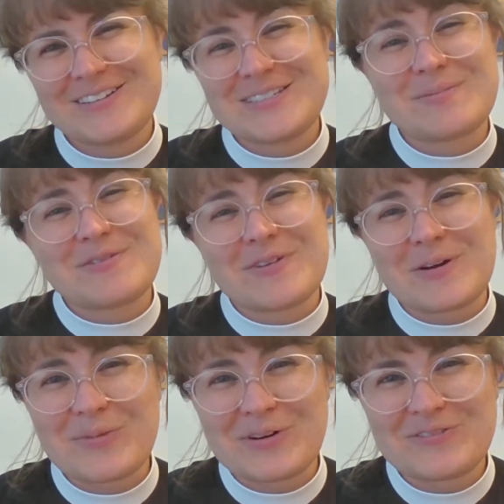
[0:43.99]
some of
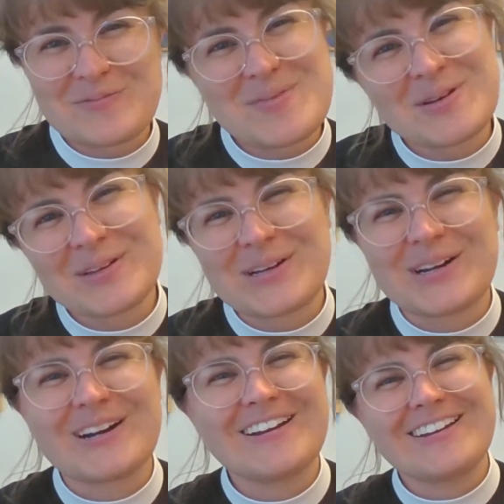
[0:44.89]
our more
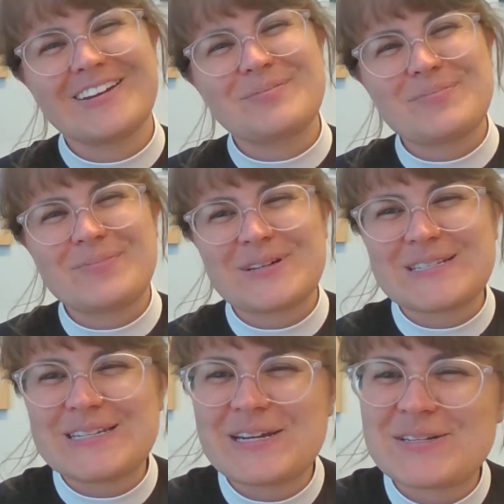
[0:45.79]
familiar
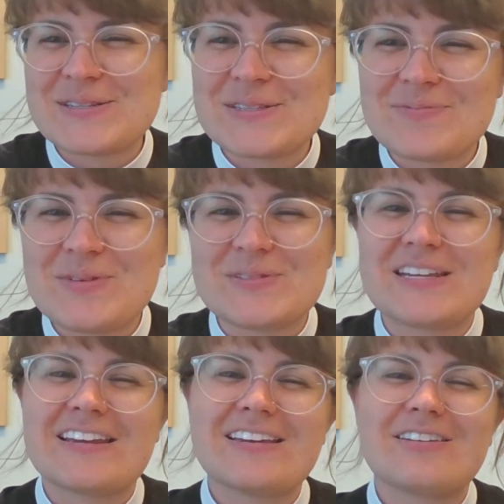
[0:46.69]
presentations of
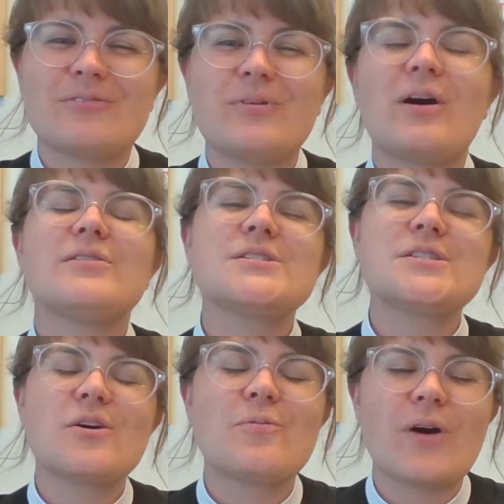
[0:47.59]
music, we
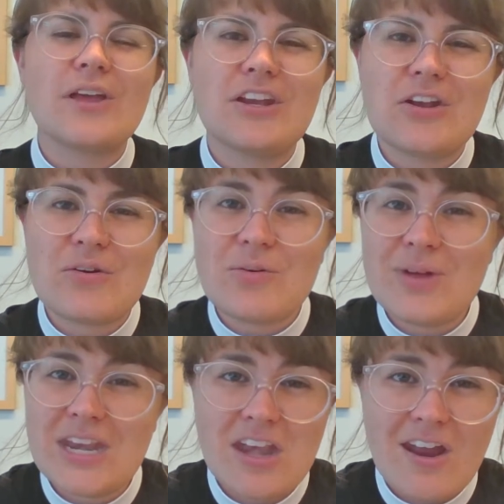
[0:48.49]
also want you to know that
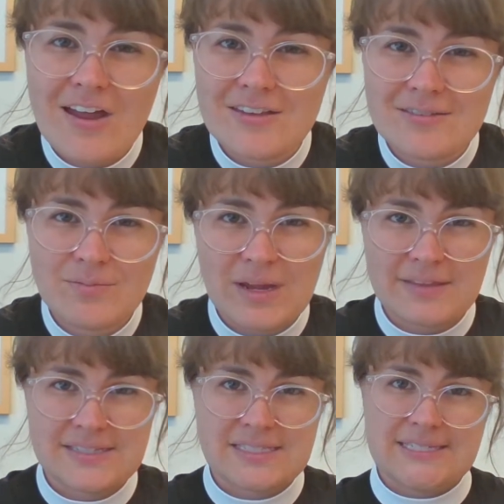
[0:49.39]
we did not
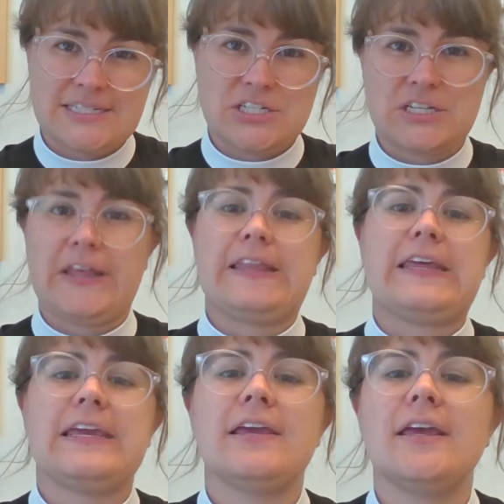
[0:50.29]
make this decision
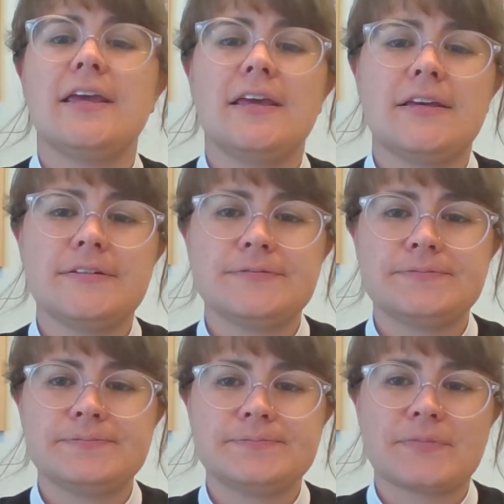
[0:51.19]
lightly.
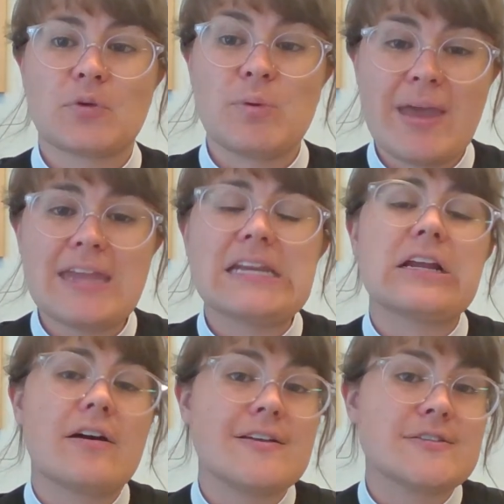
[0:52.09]
We made it
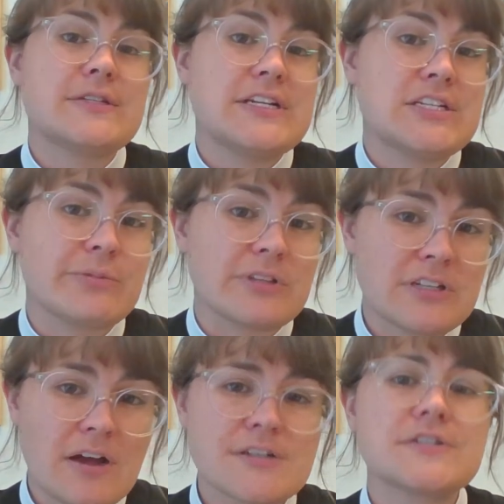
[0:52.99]
in consultation with
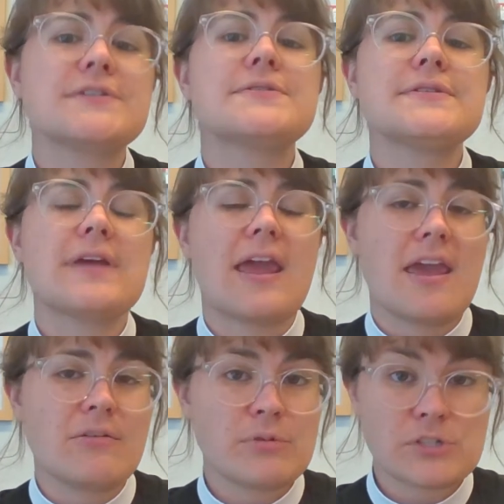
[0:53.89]
doctors
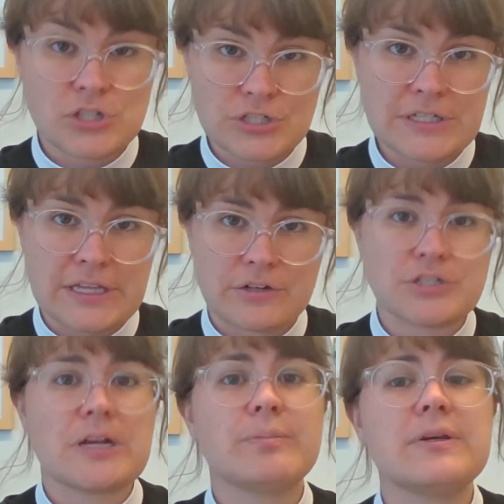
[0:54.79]
and with church
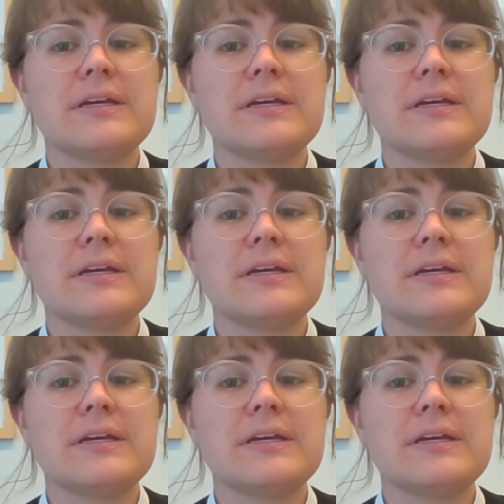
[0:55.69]
leadership.